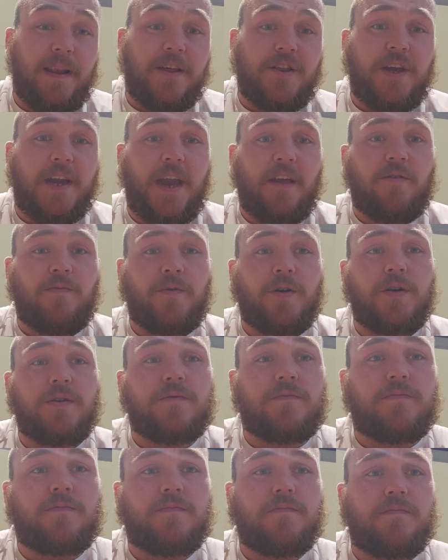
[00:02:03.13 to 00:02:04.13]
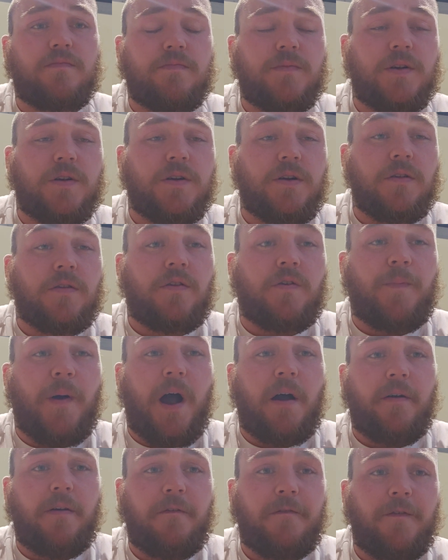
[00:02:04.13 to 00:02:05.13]
managed to get some good
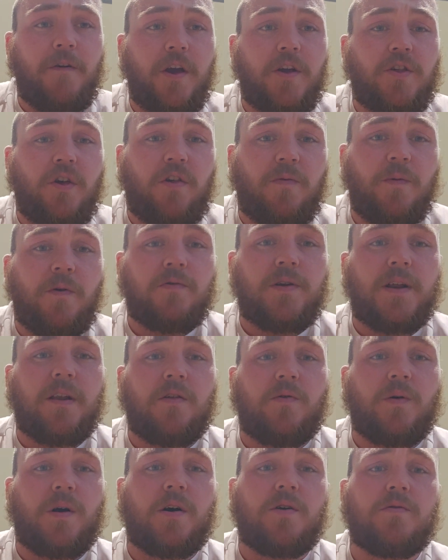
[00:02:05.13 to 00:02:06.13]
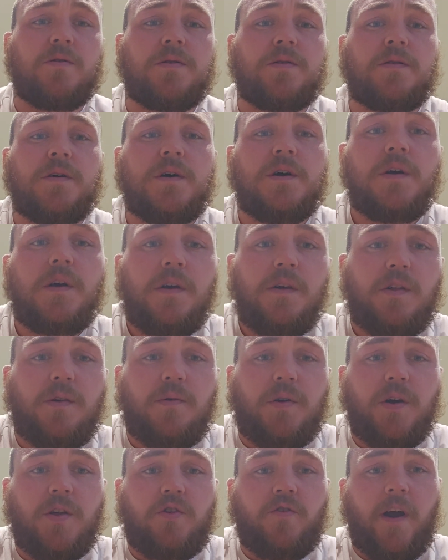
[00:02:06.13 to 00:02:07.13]
sparring footage this morning as well, and
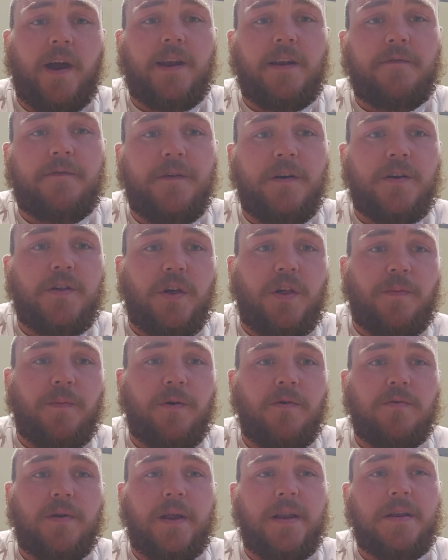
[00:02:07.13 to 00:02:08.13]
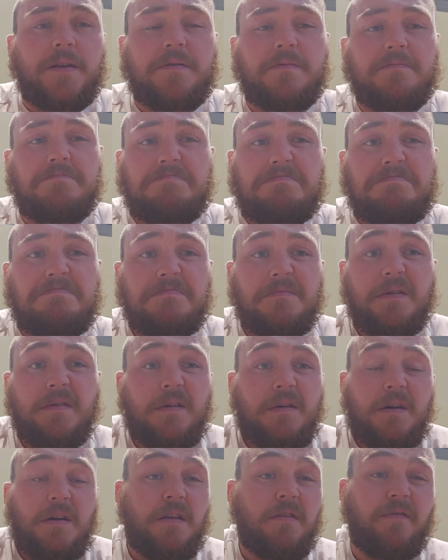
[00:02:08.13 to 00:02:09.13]
some good training footage this morning, and
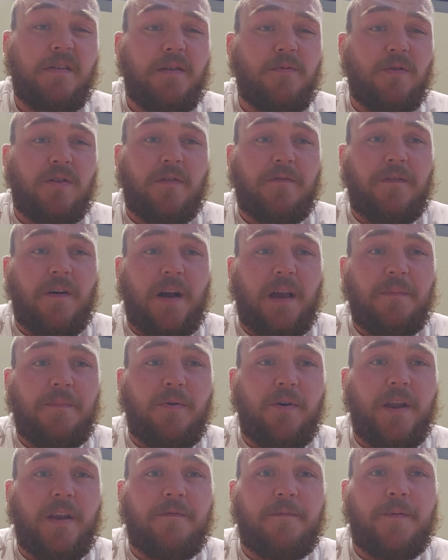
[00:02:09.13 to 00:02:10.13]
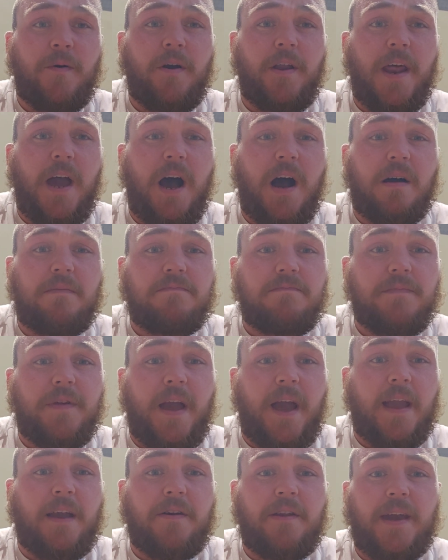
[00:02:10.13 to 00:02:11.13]
I just think, what's the fucking point of putting it up?
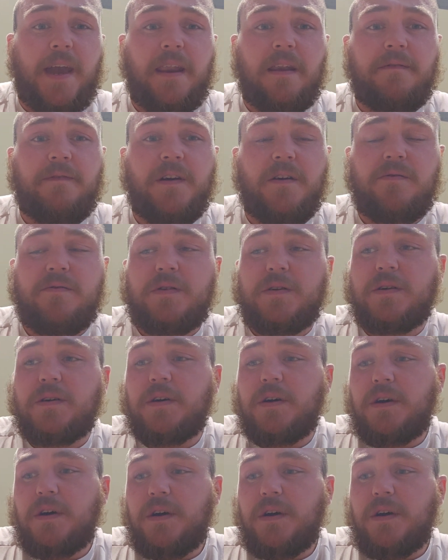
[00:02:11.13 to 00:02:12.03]
They ain't gonna get the views.